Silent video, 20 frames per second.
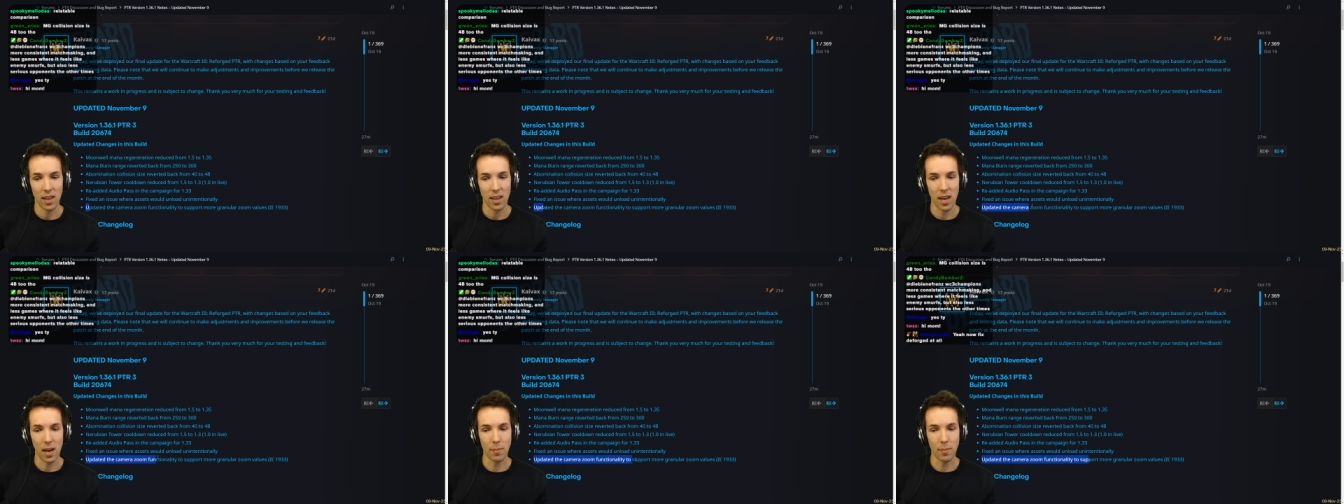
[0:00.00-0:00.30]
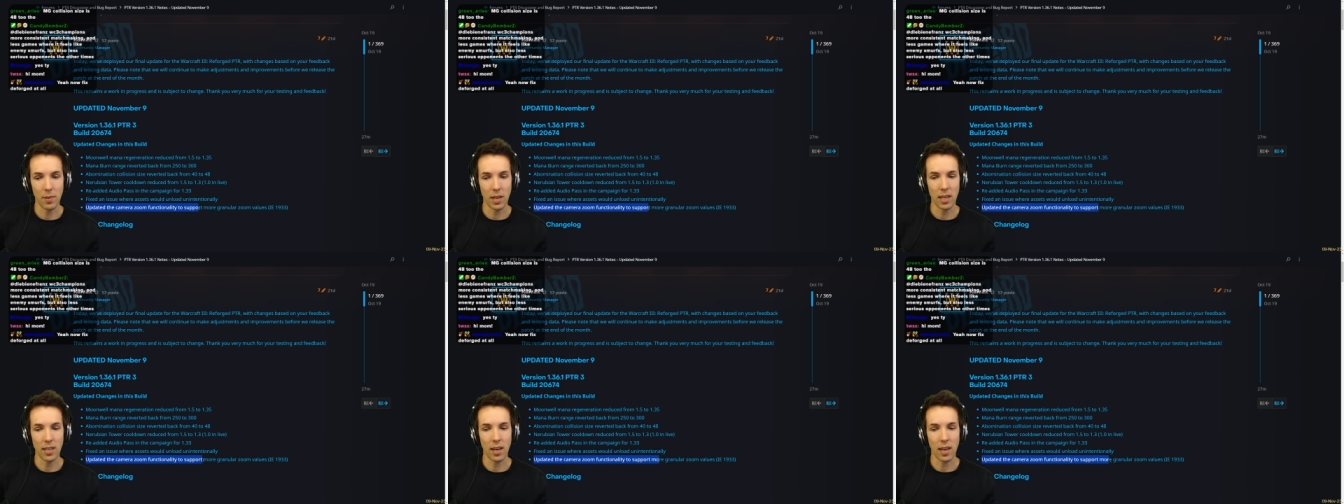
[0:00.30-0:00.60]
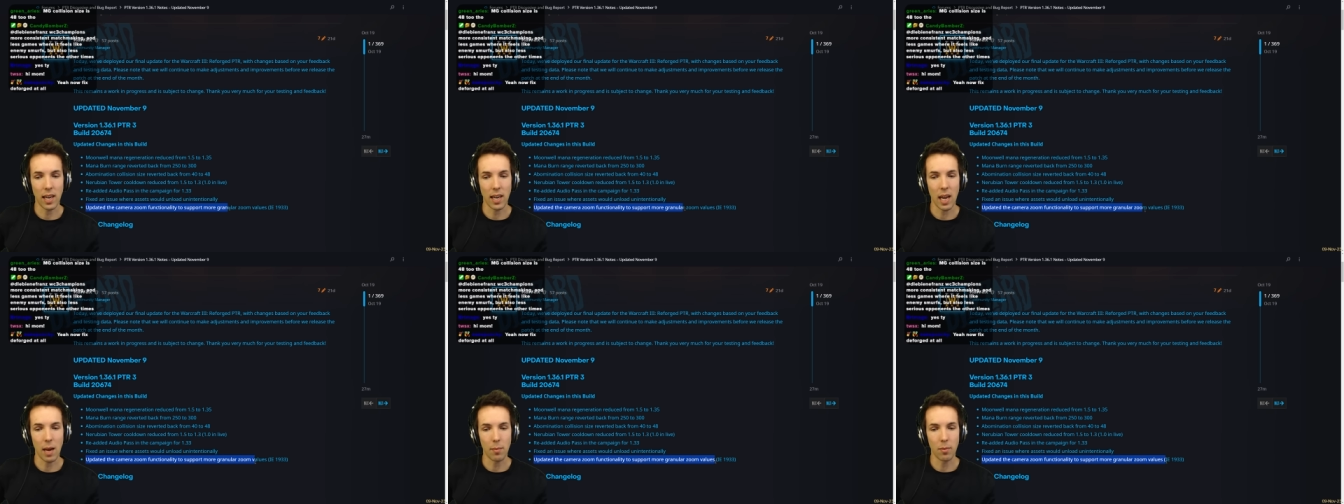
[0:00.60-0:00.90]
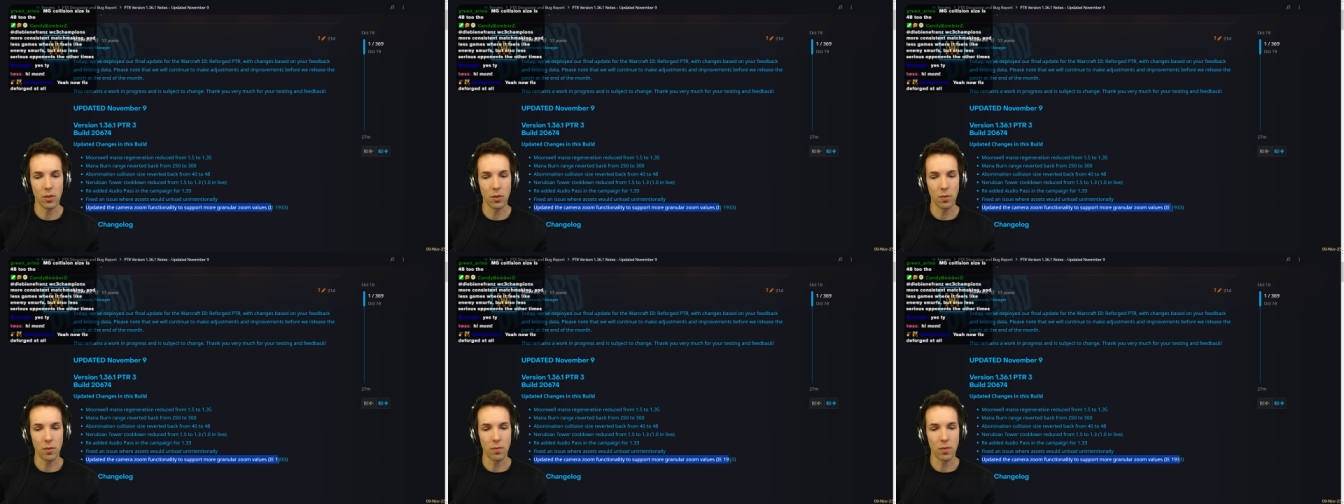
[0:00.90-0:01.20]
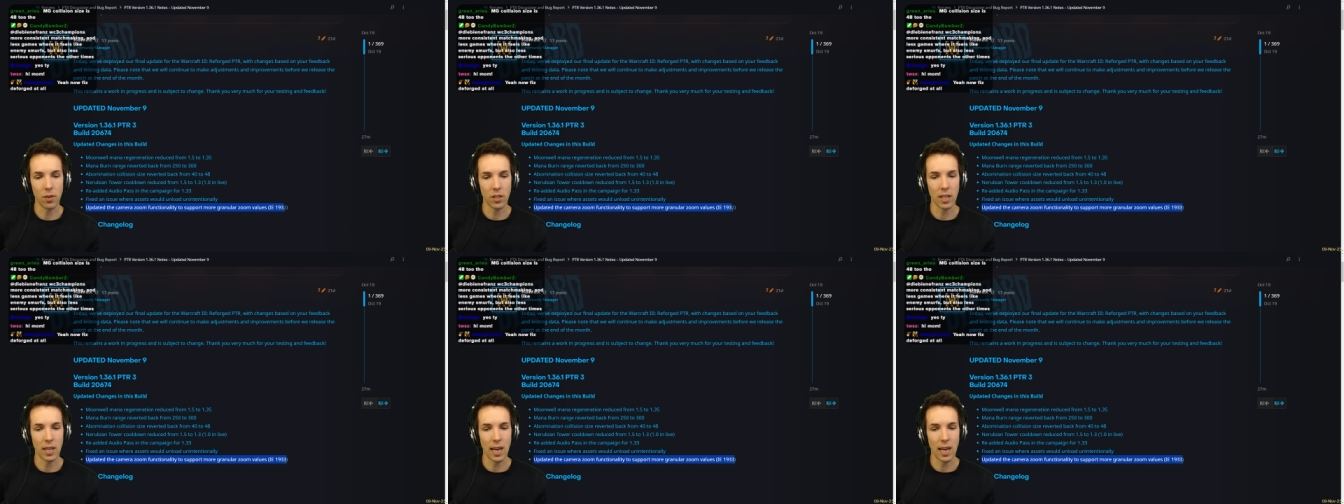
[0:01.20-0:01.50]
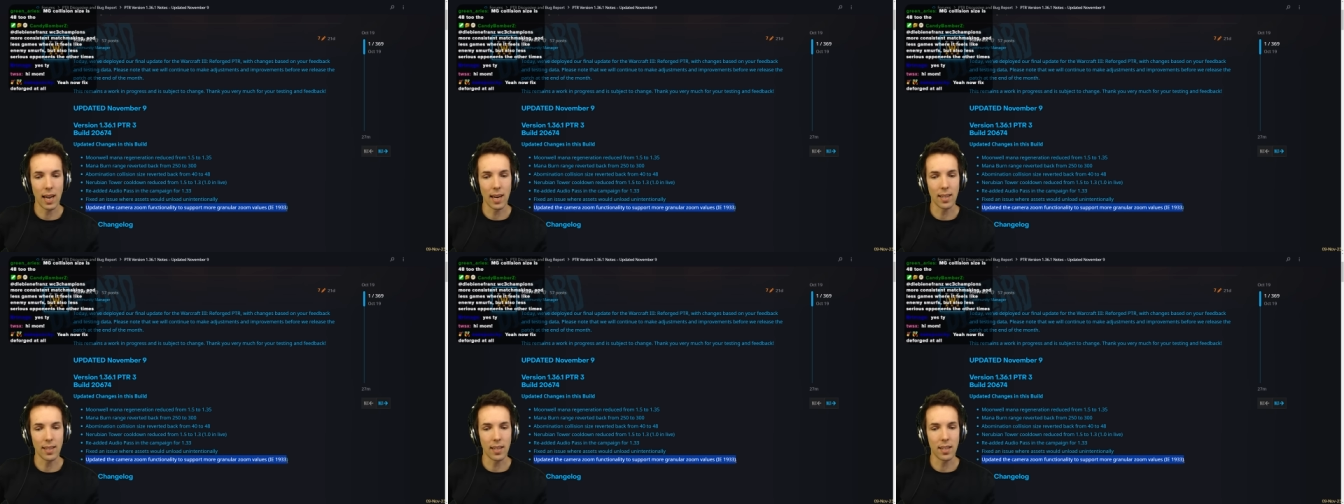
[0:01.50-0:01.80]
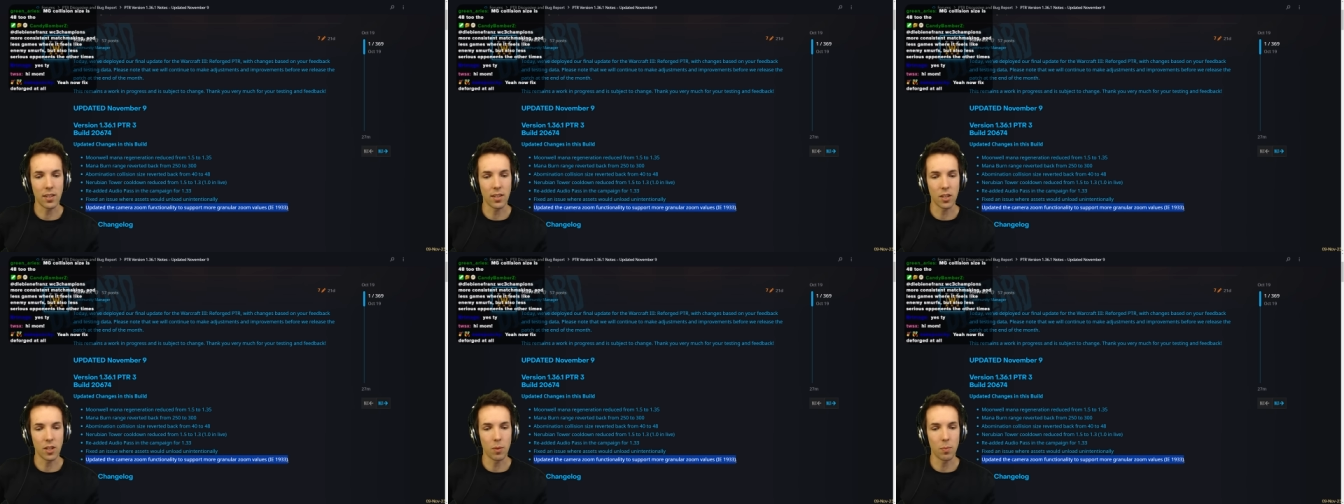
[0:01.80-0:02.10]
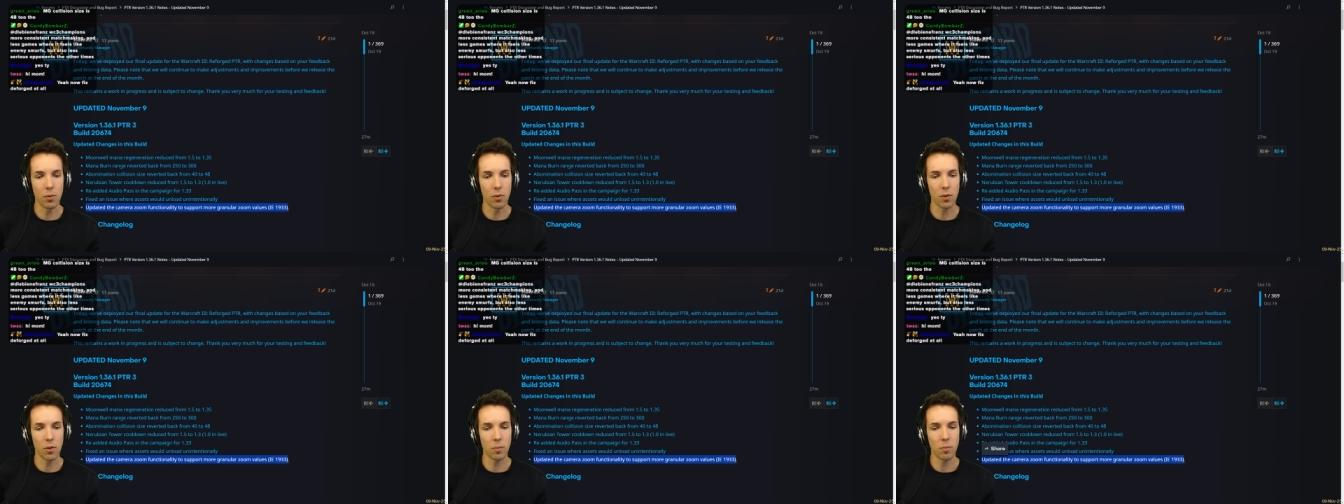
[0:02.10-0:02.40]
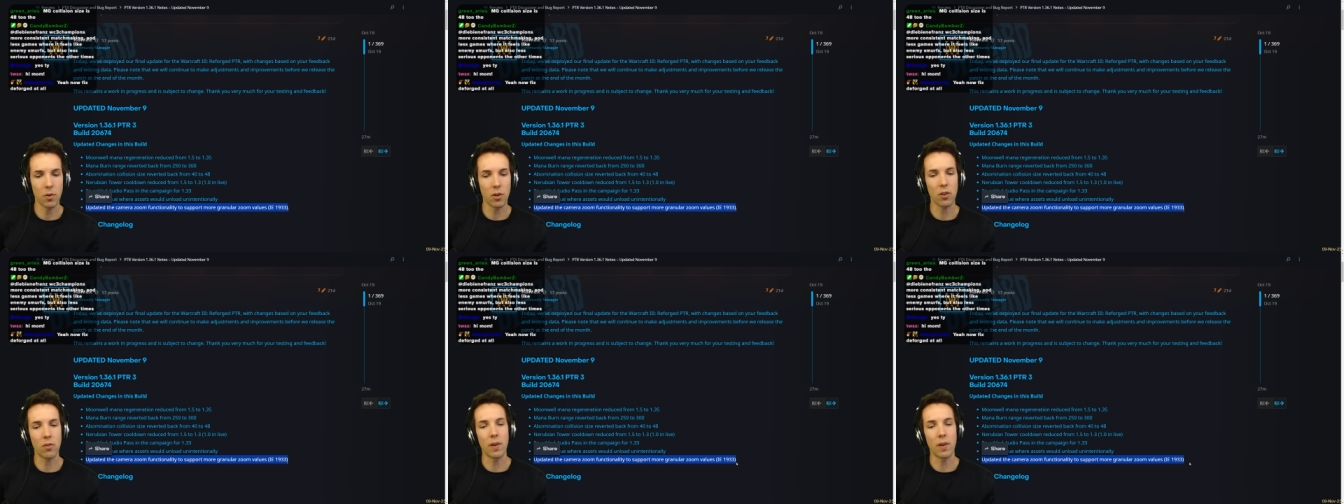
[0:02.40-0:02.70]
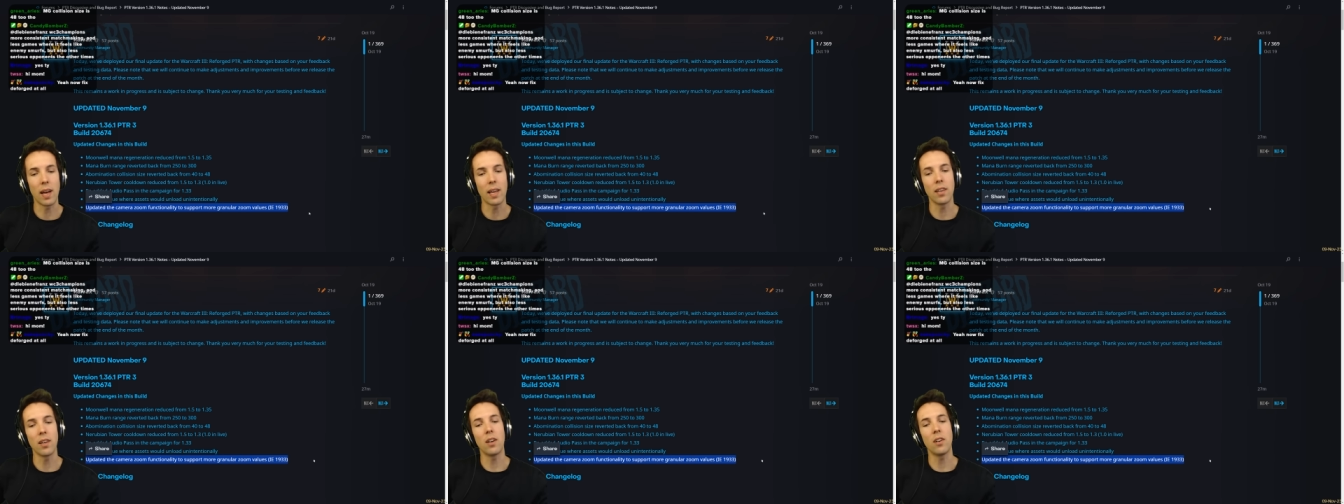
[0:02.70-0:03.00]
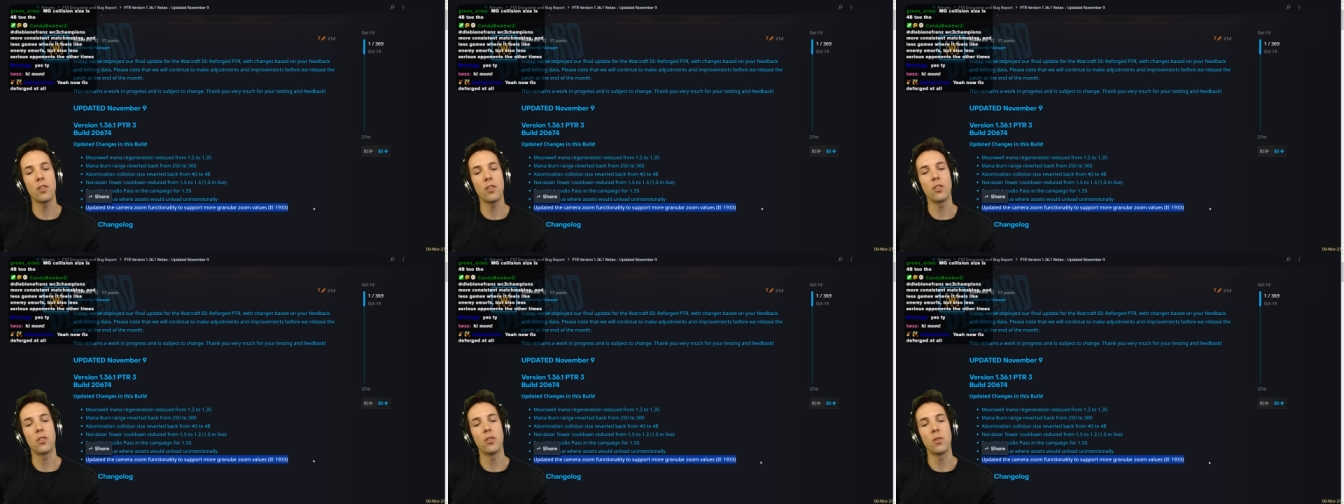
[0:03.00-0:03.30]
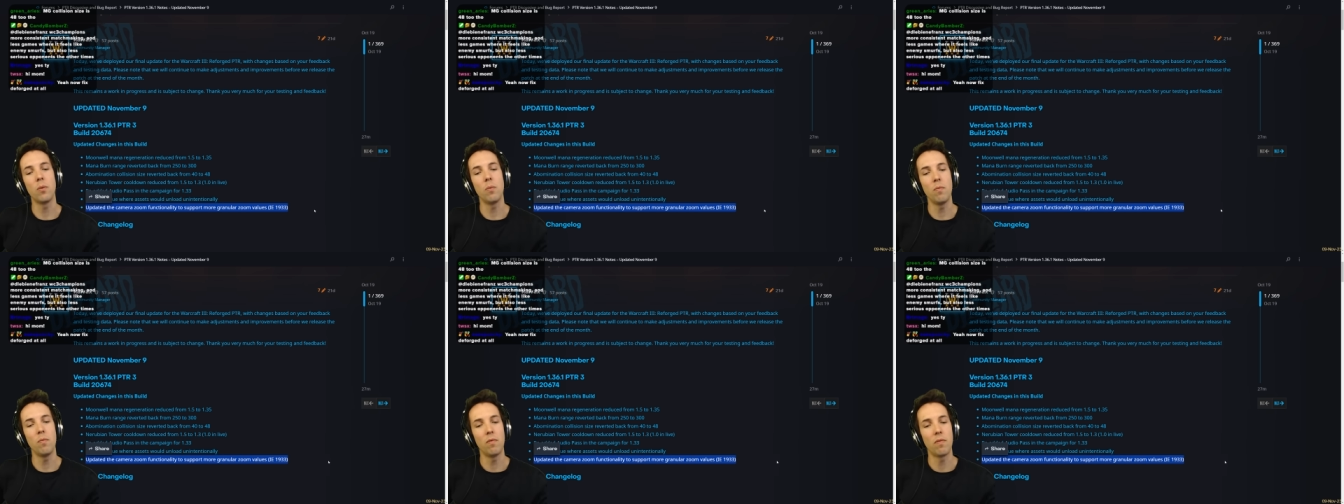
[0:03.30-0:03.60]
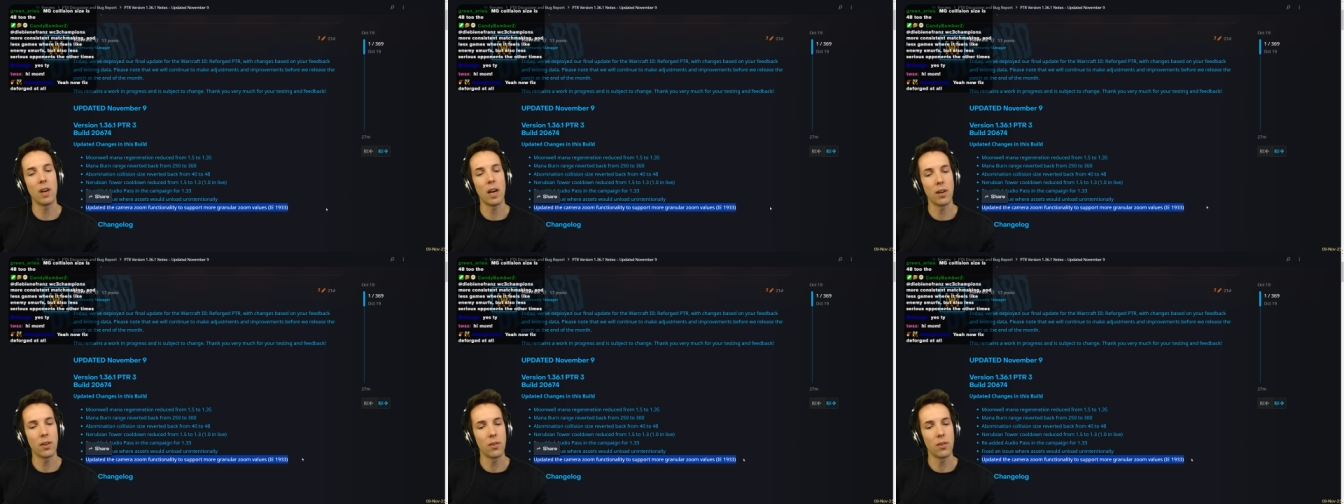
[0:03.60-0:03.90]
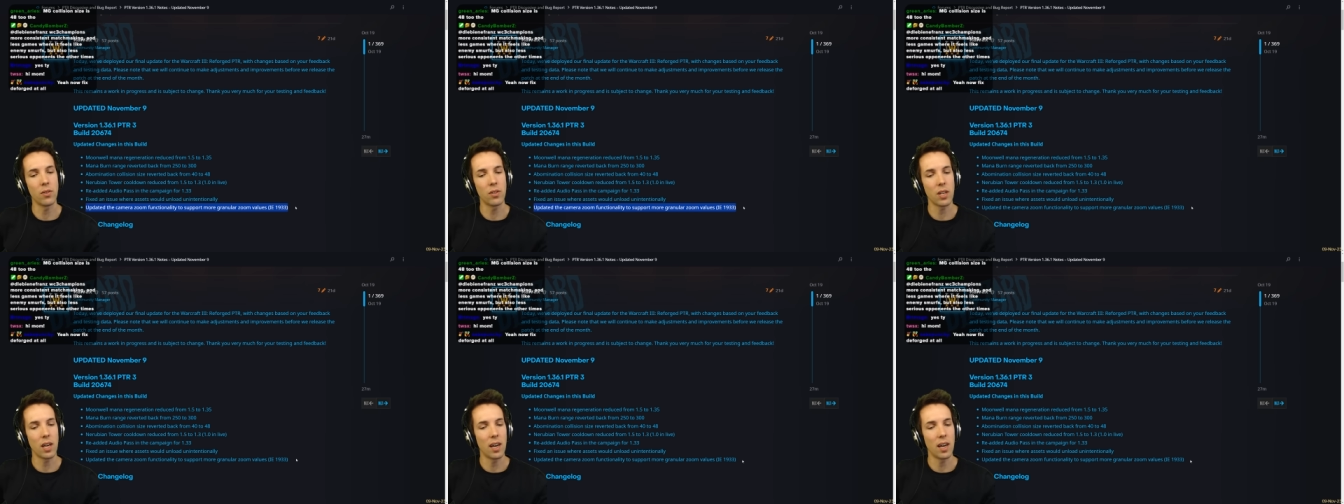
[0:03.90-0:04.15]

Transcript: Updated camera zoom functionality to support more granular zoom values.